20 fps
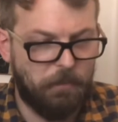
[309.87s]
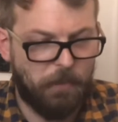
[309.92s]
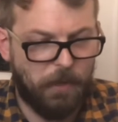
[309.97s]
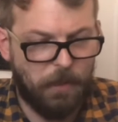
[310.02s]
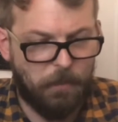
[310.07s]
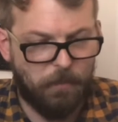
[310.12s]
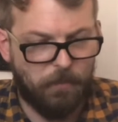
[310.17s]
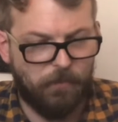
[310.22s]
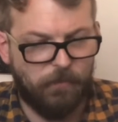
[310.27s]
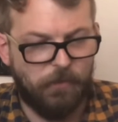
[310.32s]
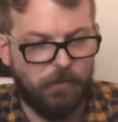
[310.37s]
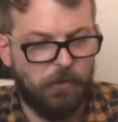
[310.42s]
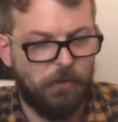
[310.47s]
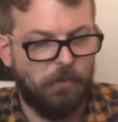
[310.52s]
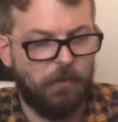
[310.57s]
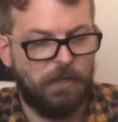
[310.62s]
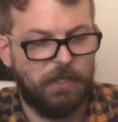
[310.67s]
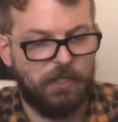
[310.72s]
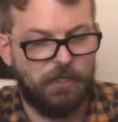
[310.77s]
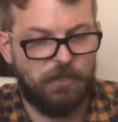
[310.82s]

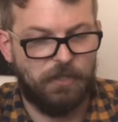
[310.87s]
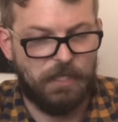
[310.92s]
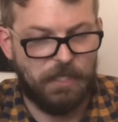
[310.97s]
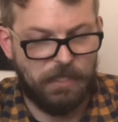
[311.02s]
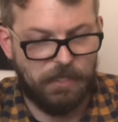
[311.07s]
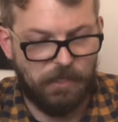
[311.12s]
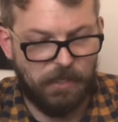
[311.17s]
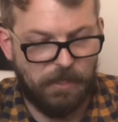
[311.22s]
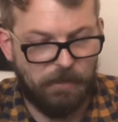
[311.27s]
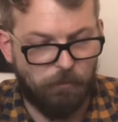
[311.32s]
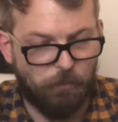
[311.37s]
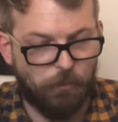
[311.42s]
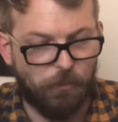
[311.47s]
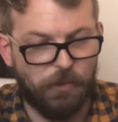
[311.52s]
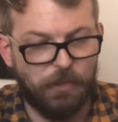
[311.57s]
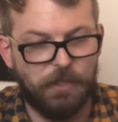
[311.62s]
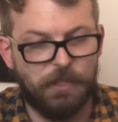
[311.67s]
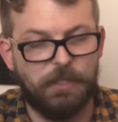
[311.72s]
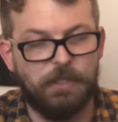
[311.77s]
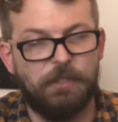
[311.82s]
pay-per-view and just a
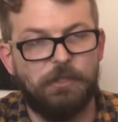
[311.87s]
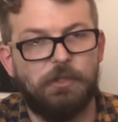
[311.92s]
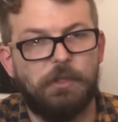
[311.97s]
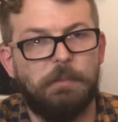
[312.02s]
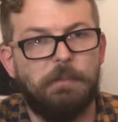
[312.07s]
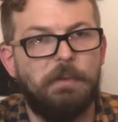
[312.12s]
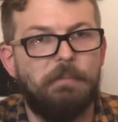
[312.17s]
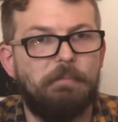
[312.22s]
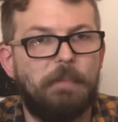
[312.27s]
really extremely